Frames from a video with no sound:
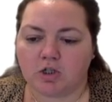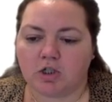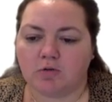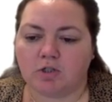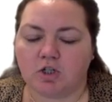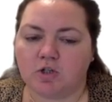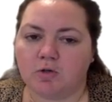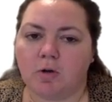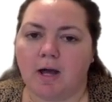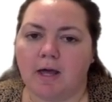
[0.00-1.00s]
So
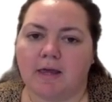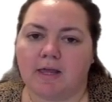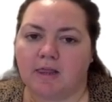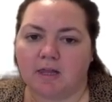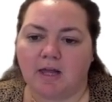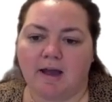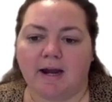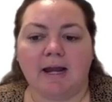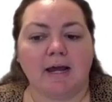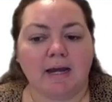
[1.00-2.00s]
2 and then the
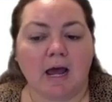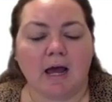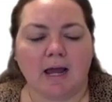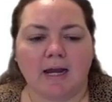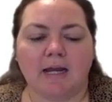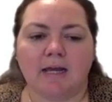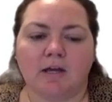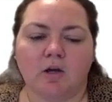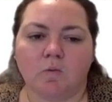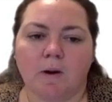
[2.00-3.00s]
line 9
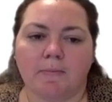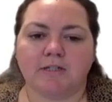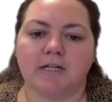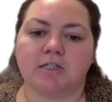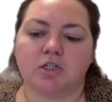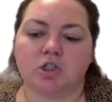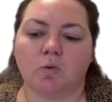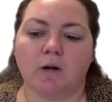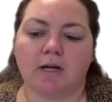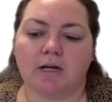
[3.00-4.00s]
represents
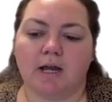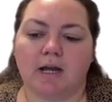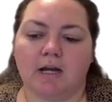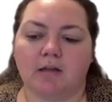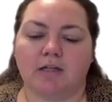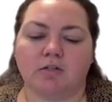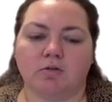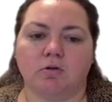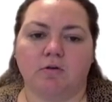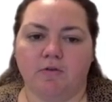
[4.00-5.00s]
29
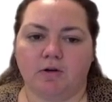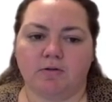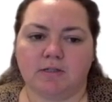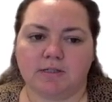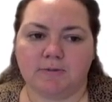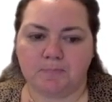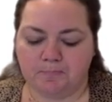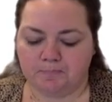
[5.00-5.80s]
electoral votes.